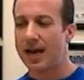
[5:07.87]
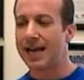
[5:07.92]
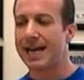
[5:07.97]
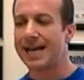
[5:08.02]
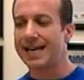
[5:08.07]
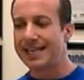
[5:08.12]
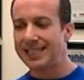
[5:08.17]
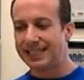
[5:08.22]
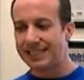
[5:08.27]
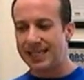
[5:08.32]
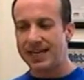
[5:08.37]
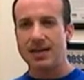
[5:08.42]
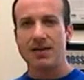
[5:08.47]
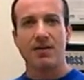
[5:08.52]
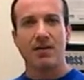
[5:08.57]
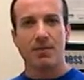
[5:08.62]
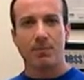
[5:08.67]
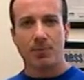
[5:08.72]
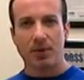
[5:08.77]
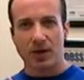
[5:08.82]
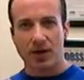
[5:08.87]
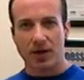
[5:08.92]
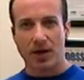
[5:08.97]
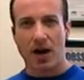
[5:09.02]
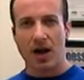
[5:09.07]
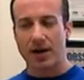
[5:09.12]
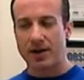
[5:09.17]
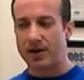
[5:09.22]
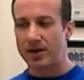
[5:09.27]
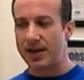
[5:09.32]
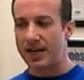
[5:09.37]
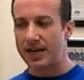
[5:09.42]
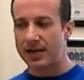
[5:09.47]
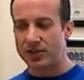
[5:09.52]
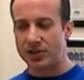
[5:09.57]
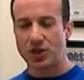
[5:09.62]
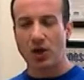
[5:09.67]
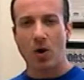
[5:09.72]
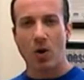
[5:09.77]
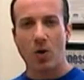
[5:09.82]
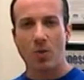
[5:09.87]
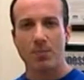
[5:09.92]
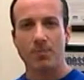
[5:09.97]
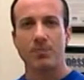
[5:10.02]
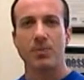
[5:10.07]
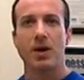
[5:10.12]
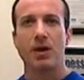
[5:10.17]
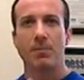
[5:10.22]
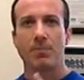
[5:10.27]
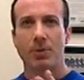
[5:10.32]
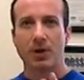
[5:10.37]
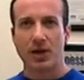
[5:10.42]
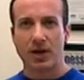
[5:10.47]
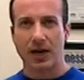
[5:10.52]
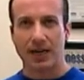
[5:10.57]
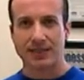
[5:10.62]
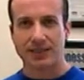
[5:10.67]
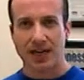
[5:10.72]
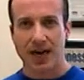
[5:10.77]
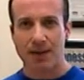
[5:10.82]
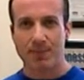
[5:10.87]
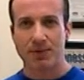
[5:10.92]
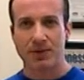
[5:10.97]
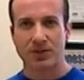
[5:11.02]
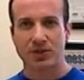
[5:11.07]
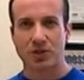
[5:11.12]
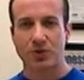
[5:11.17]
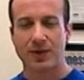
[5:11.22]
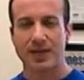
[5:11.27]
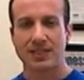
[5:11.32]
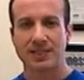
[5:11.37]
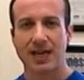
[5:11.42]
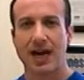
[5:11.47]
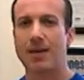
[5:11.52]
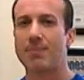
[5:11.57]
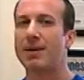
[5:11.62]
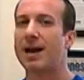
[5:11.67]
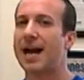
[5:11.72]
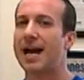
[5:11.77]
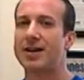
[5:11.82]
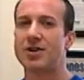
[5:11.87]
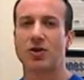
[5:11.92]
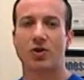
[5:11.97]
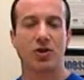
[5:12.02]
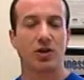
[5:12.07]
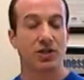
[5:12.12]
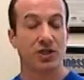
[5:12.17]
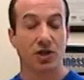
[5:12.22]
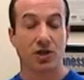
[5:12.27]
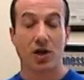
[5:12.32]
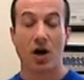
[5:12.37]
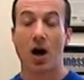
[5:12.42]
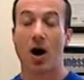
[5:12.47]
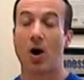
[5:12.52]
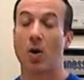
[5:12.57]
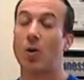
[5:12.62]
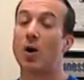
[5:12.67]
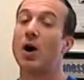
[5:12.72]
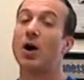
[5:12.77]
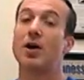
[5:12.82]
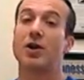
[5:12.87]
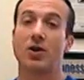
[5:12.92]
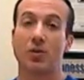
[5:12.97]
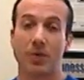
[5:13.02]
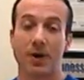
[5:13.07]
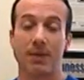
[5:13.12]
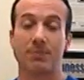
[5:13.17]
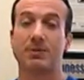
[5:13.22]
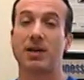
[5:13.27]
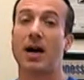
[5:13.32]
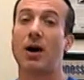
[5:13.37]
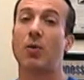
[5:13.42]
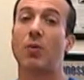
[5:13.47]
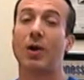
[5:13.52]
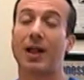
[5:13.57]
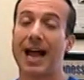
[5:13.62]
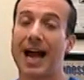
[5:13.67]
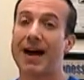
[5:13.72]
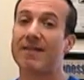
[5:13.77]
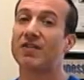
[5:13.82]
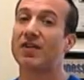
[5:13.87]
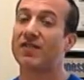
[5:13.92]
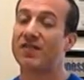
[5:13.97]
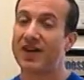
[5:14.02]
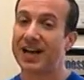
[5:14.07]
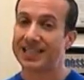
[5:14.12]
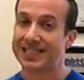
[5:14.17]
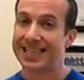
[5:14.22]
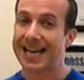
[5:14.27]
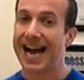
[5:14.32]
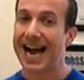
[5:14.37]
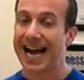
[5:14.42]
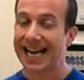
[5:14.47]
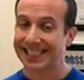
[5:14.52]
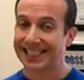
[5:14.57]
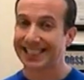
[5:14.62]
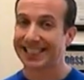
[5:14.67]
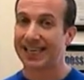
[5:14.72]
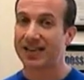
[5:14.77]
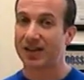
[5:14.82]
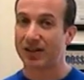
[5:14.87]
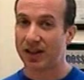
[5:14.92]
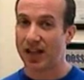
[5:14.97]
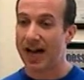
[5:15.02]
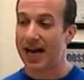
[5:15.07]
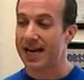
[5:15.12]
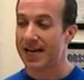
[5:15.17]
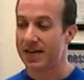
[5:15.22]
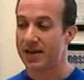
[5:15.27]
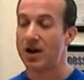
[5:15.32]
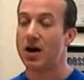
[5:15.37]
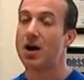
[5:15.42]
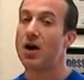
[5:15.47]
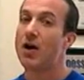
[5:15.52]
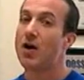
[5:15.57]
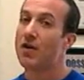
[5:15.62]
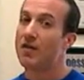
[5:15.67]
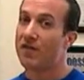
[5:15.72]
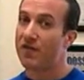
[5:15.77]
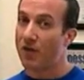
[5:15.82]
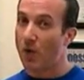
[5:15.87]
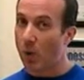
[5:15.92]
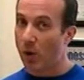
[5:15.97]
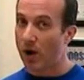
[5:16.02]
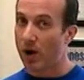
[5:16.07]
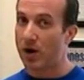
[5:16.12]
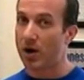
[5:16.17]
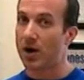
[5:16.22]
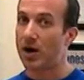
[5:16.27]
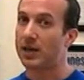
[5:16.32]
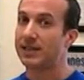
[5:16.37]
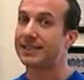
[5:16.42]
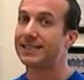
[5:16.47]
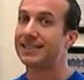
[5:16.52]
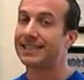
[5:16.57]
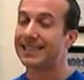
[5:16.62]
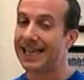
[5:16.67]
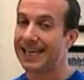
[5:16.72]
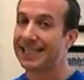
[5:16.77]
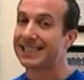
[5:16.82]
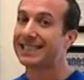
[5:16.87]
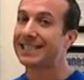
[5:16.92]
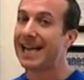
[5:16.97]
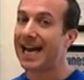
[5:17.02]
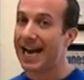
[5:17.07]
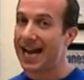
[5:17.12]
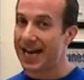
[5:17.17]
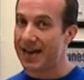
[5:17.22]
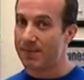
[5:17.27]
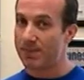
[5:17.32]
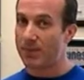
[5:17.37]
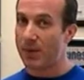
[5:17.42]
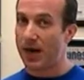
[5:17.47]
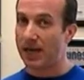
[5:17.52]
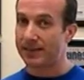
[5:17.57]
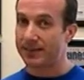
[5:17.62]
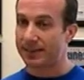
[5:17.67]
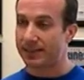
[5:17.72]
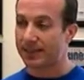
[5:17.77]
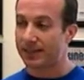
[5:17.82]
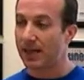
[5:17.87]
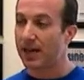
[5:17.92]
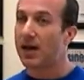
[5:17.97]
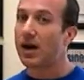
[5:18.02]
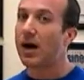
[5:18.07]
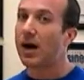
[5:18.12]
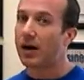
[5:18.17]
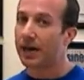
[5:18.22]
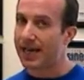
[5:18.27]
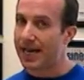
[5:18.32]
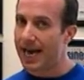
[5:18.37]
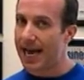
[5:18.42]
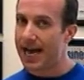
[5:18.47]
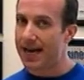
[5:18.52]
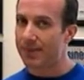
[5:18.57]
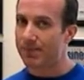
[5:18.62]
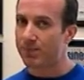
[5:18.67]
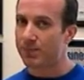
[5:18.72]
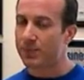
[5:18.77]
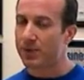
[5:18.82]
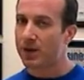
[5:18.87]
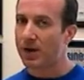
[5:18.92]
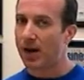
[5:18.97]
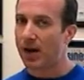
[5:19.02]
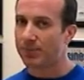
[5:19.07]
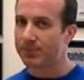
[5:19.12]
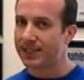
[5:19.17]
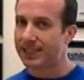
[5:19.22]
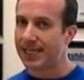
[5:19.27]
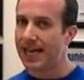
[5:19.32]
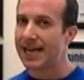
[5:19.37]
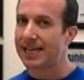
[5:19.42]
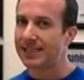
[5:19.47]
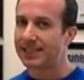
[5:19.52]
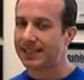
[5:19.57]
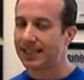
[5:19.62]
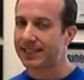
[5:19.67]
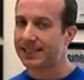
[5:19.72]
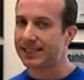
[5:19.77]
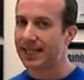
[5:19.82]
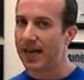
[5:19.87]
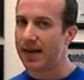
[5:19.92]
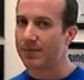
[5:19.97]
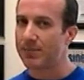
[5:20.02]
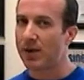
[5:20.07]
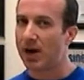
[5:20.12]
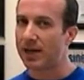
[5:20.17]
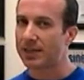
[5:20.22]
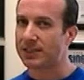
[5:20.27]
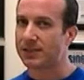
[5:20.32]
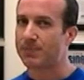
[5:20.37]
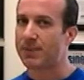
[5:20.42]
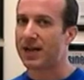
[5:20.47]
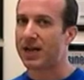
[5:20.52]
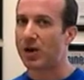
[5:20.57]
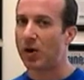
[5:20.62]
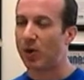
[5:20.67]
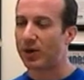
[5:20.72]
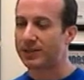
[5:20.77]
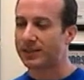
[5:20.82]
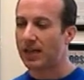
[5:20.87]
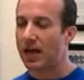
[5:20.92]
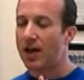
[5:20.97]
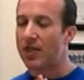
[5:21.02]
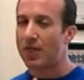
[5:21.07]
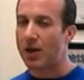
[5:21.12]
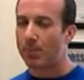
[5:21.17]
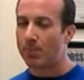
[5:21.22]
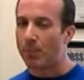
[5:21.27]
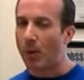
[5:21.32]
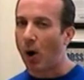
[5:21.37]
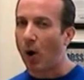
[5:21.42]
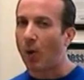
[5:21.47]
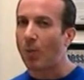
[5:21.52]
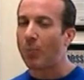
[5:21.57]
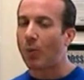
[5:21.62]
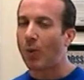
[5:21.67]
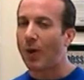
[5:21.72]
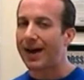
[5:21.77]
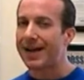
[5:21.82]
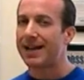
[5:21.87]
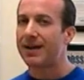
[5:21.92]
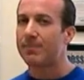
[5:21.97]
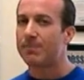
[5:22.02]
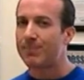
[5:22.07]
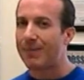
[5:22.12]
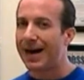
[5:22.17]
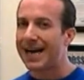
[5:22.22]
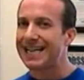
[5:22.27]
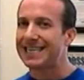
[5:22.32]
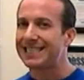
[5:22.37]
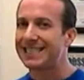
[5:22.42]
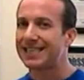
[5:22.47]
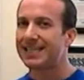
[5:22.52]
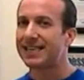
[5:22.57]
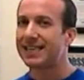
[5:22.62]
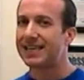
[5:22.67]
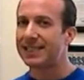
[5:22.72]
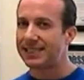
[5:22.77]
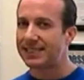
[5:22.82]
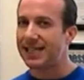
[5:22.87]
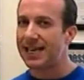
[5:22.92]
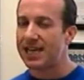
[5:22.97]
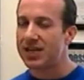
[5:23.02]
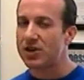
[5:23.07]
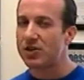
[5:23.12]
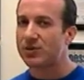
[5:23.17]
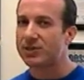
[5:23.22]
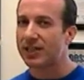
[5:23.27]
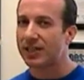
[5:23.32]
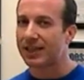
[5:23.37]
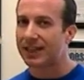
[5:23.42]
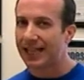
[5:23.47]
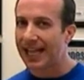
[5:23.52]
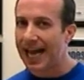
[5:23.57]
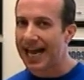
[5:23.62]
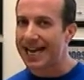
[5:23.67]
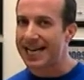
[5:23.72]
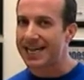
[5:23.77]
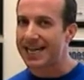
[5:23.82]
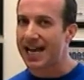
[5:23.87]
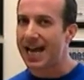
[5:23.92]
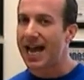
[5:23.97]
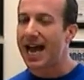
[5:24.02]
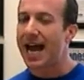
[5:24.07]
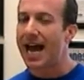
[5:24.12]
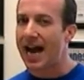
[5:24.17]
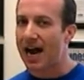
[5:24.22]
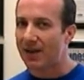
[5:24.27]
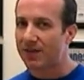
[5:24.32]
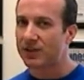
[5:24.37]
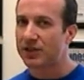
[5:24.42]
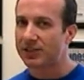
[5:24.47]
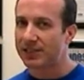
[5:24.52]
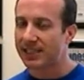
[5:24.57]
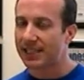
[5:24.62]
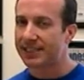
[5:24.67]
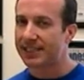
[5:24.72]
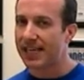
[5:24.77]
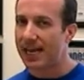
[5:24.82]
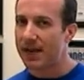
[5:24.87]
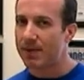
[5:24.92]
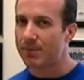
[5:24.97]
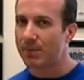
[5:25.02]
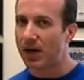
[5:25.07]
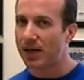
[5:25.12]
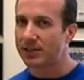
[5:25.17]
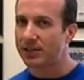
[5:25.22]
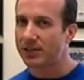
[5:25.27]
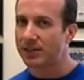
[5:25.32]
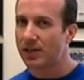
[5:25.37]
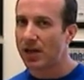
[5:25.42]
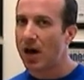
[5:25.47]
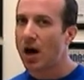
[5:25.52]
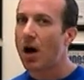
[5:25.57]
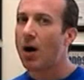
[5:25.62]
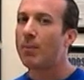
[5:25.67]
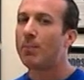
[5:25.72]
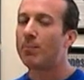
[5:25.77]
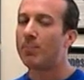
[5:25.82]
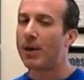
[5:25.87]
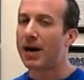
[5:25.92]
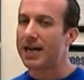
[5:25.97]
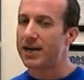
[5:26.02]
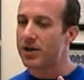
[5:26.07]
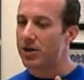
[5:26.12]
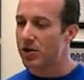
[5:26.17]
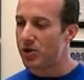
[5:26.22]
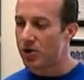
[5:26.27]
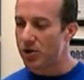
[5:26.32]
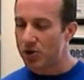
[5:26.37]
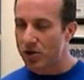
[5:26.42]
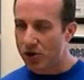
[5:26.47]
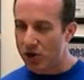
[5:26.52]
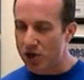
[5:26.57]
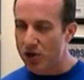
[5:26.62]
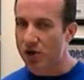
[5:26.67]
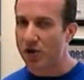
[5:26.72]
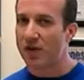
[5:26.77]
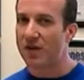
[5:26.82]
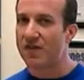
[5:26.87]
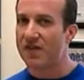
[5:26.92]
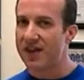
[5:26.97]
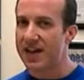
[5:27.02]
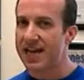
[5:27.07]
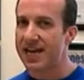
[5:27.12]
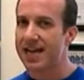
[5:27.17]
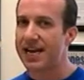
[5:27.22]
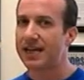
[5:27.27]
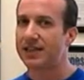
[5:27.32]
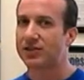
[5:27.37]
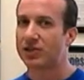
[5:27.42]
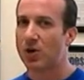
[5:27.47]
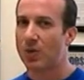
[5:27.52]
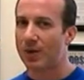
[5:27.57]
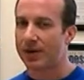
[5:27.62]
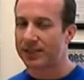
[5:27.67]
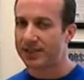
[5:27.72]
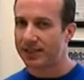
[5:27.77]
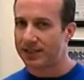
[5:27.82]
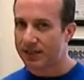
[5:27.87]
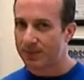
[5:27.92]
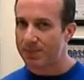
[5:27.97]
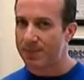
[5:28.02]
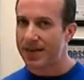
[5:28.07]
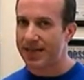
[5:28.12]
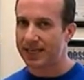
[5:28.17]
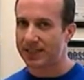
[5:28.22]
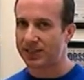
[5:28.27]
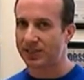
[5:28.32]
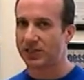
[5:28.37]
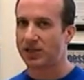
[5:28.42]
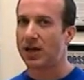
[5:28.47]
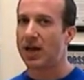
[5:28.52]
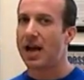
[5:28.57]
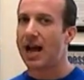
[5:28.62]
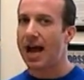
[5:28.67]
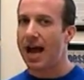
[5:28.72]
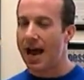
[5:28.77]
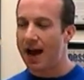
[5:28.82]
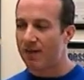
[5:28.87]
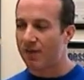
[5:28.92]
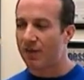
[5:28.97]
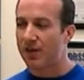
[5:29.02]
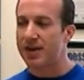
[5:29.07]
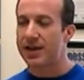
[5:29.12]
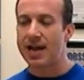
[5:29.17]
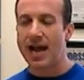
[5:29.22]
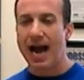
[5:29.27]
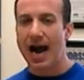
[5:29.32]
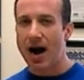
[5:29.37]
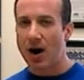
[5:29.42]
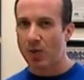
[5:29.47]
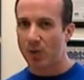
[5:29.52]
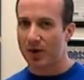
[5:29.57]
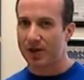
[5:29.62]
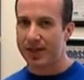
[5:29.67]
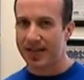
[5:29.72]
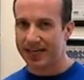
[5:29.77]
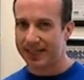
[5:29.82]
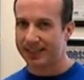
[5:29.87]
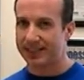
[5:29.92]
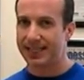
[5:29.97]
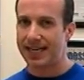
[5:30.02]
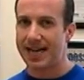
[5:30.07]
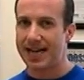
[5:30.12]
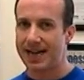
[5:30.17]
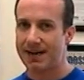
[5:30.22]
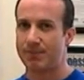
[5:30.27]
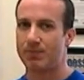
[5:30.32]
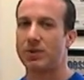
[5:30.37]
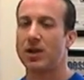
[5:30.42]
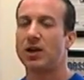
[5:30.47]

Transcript: Easy, put it on in a dome, put it on top of the screen top, and you're good to go. Your reptile will have a fantastic light for 6 to 8 months. Again, I'm saying 6 to 8 months because the bulb might continue to light after 6 to 8 months, but the UV is going to diminish every hour that it's in.